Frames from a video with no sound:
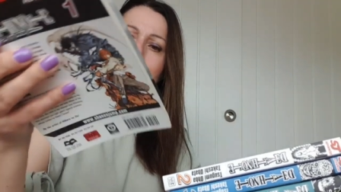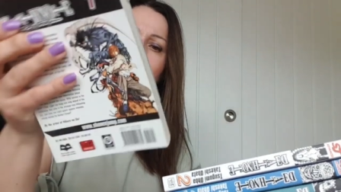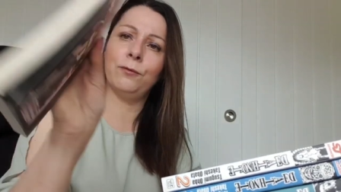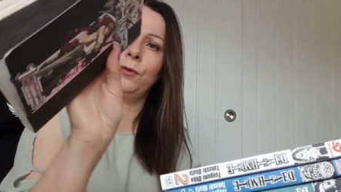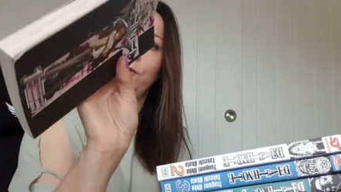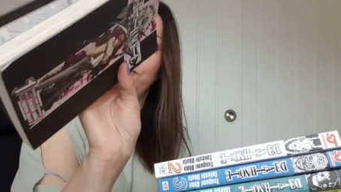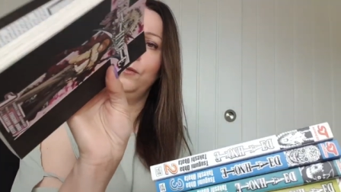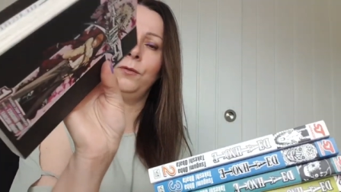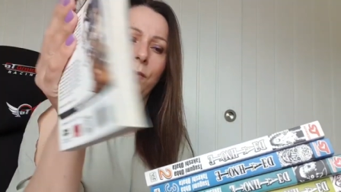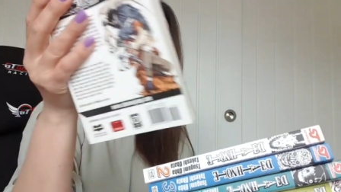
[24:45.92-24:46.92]
is the front and
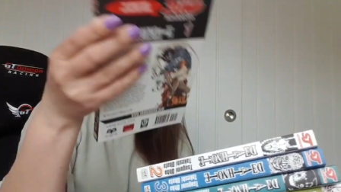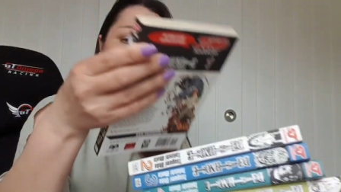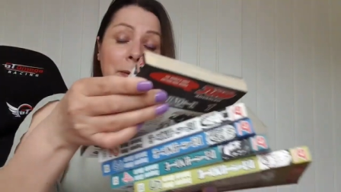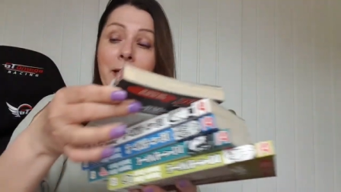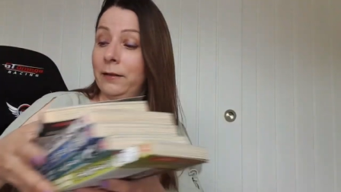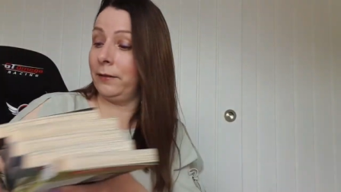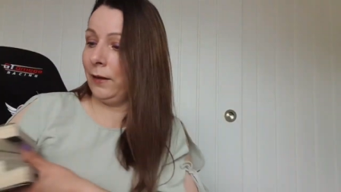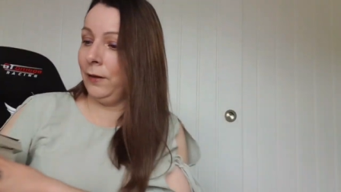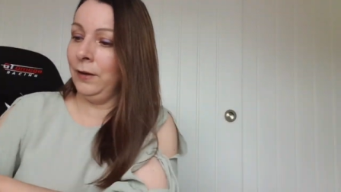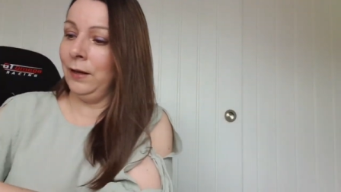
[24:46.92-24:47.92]
the front is the back.
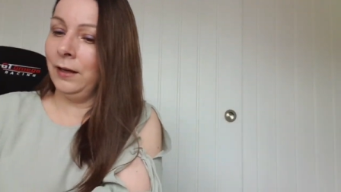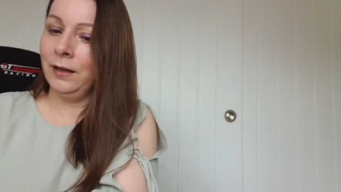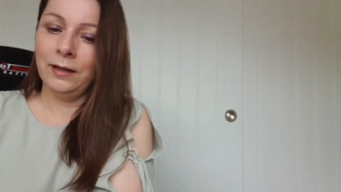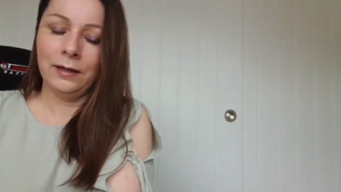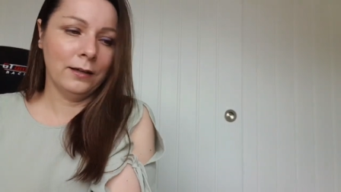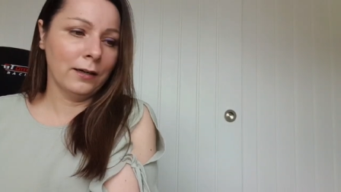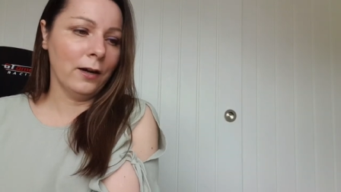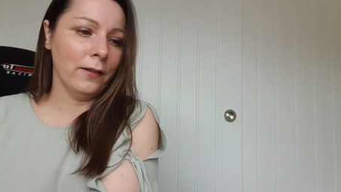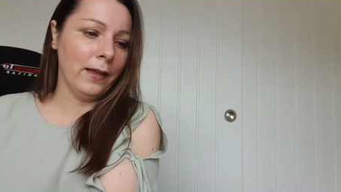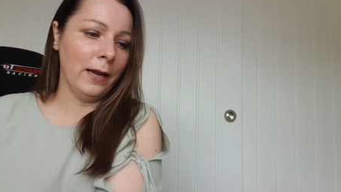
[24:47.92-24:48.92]
So I
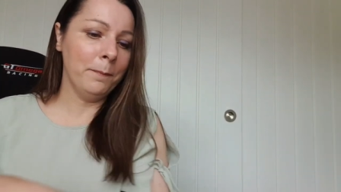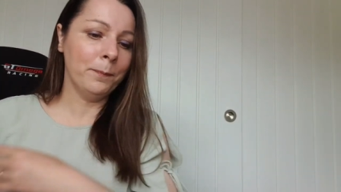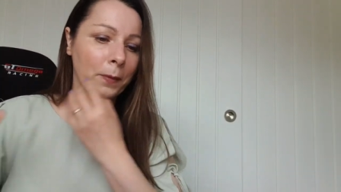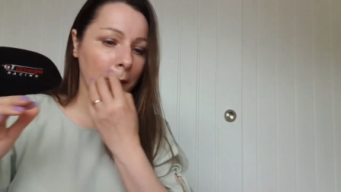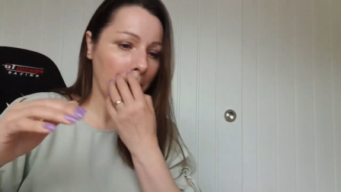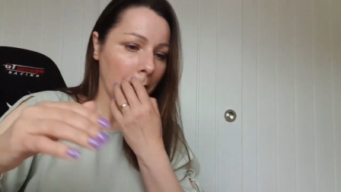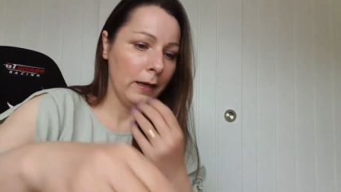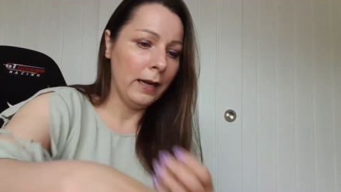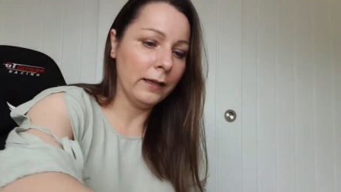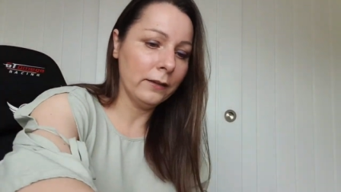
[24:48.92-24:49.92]
got them.
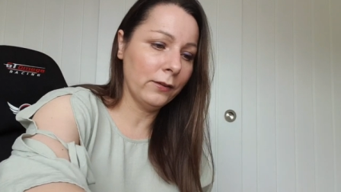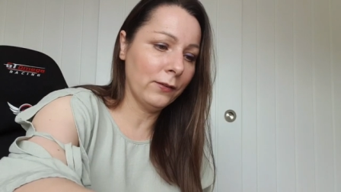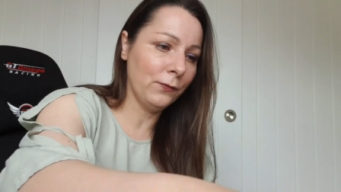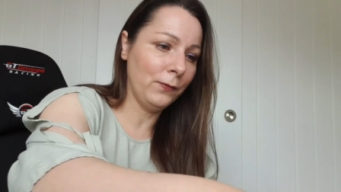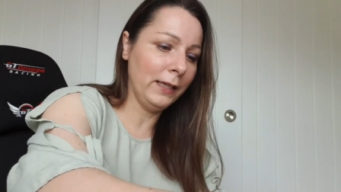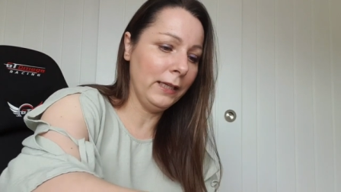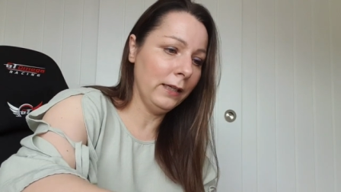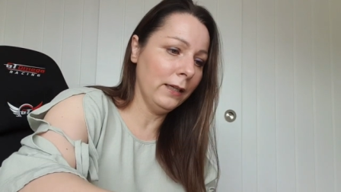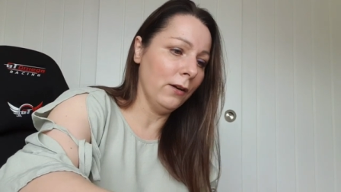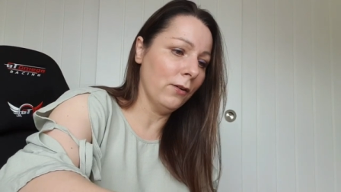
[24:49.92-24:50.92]
Next
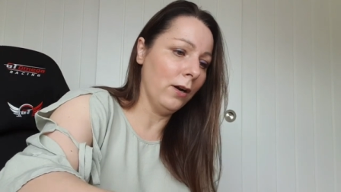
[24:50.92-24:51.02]
thing I